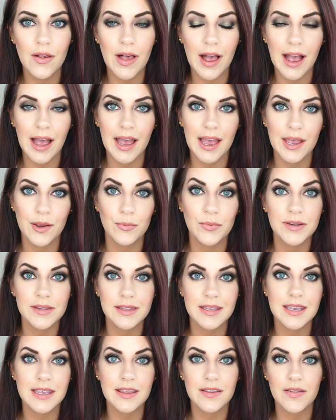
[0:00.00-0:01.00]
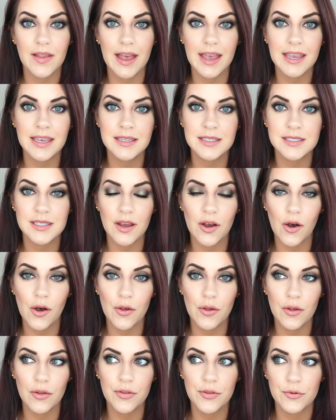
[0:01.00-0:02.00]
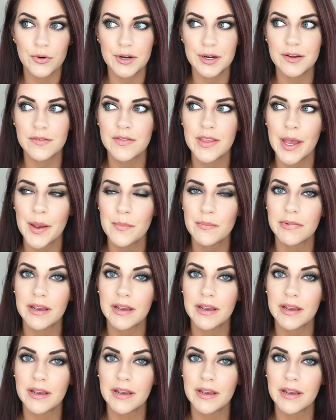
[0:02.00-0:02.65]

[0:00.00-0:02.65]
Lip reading: I really liked all 3 of them.